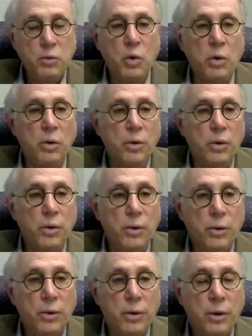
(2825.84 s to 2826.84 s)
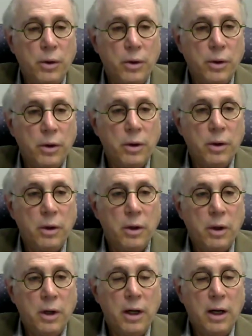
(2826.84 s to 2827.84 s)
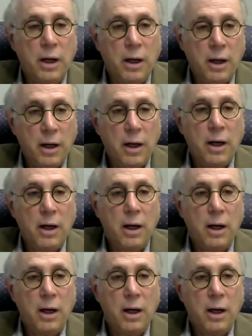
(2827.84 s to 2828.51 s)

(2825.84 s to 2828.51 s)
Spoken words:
are acts of war. And those are